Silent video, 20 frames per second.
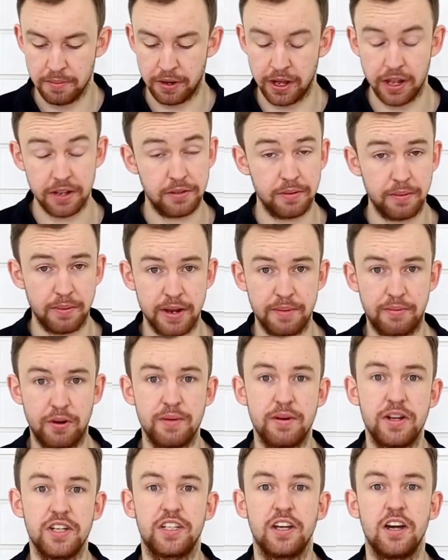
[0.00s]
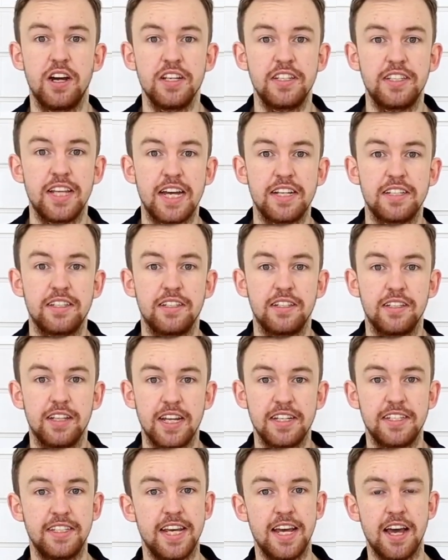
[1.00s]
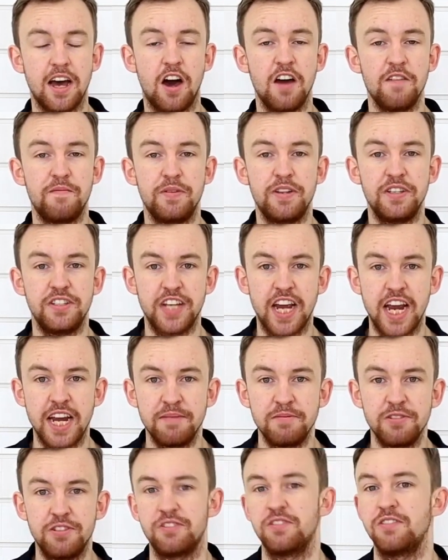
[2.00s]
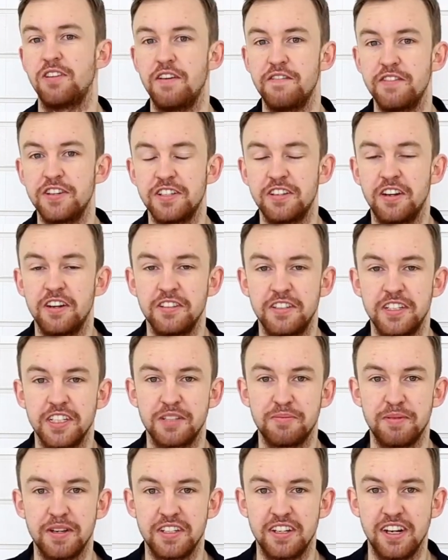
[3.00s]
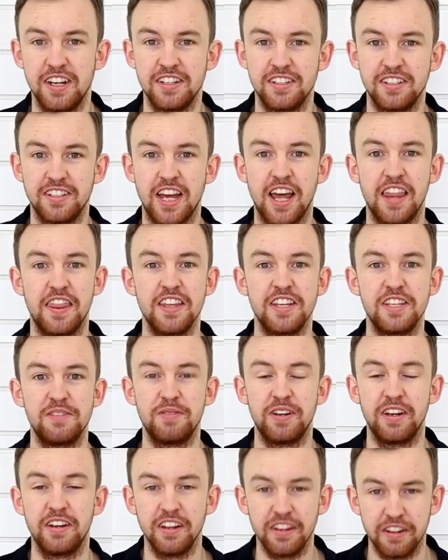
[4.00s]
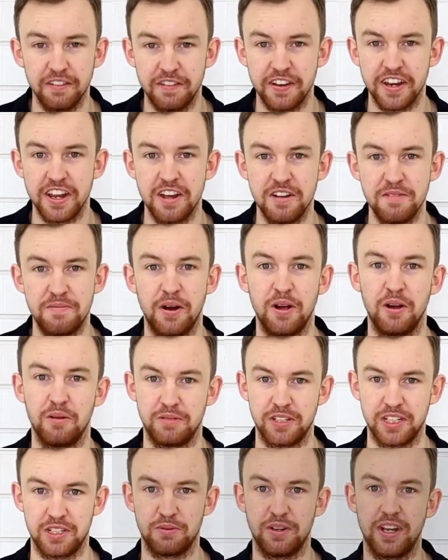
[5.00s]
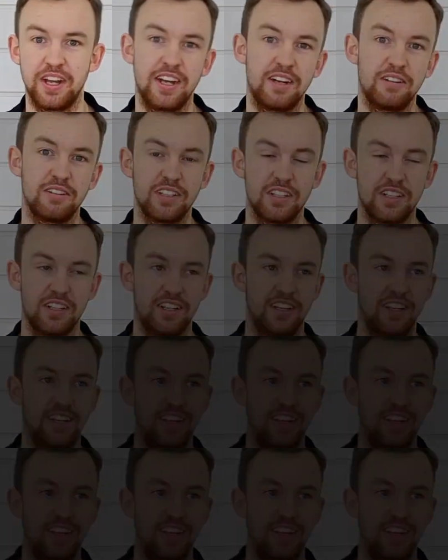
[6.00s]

But to pretty much guys, that's it. I've been James, your night vision hunting specialist, and this has been another video by Optics Warehouse.